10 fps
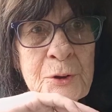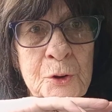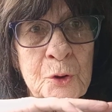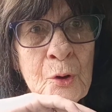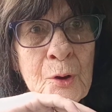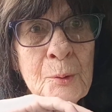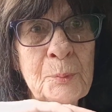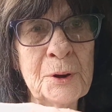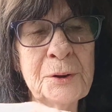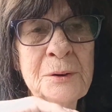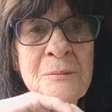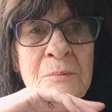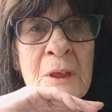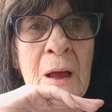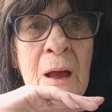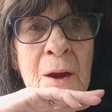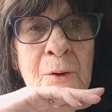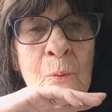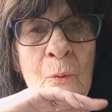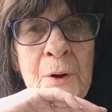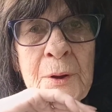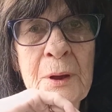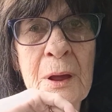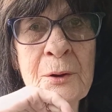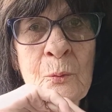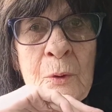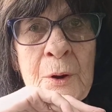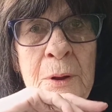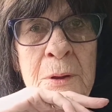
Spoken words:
could, but I don't wanna.